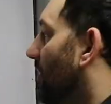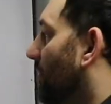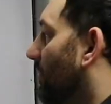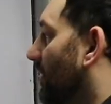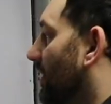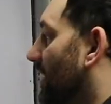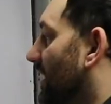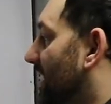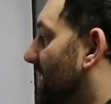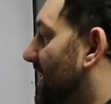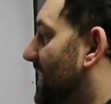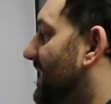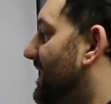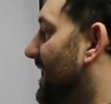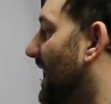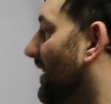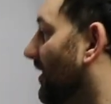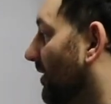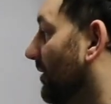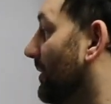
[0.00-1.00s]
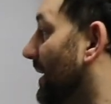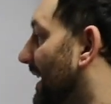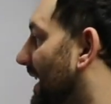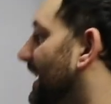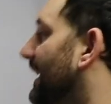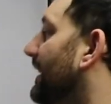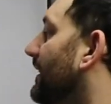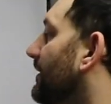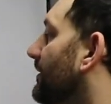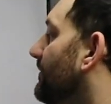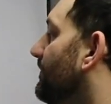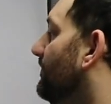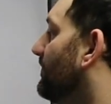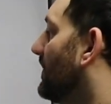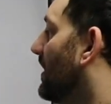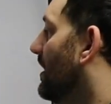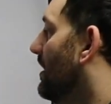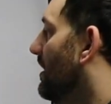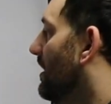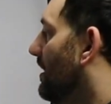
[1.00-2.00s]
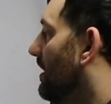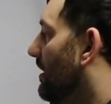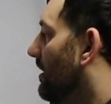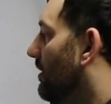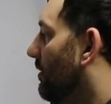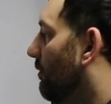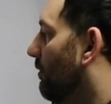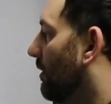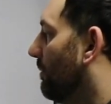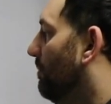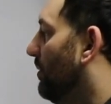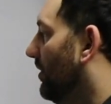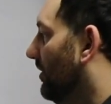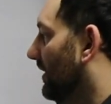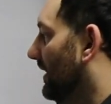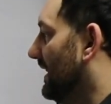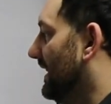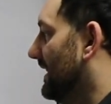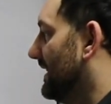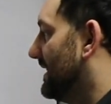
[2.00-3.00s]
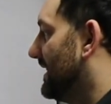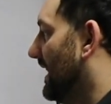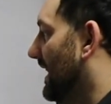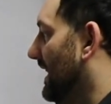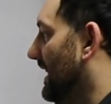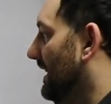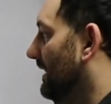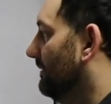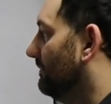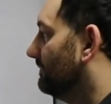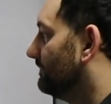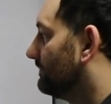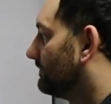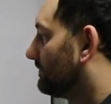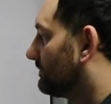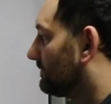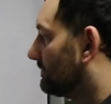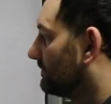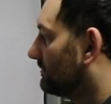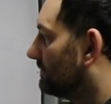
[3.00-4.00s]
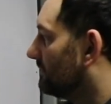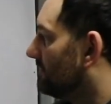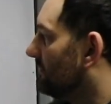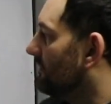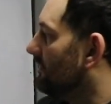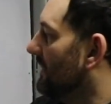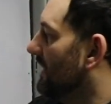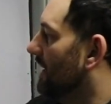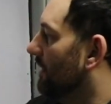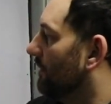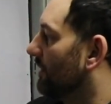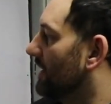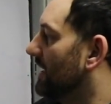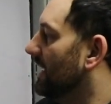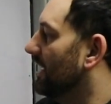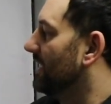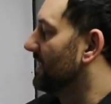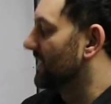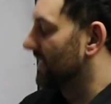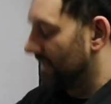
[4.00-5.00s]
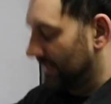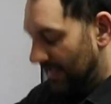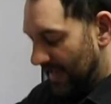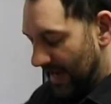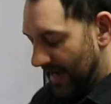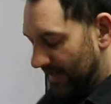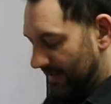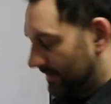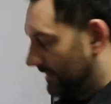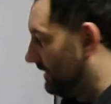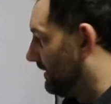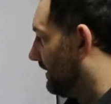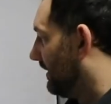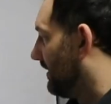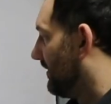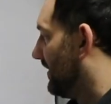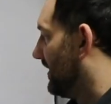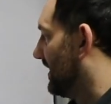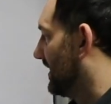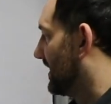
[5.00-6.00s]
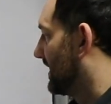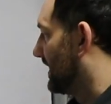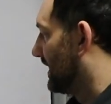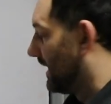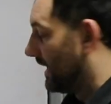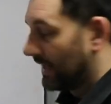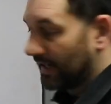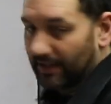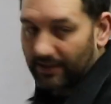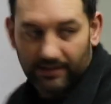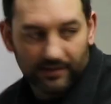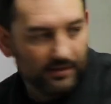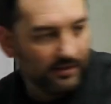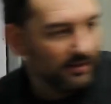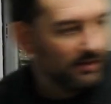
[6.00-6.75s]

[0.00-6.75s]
we're accelerating, we're pulling it tight, and we're getting slack on this side.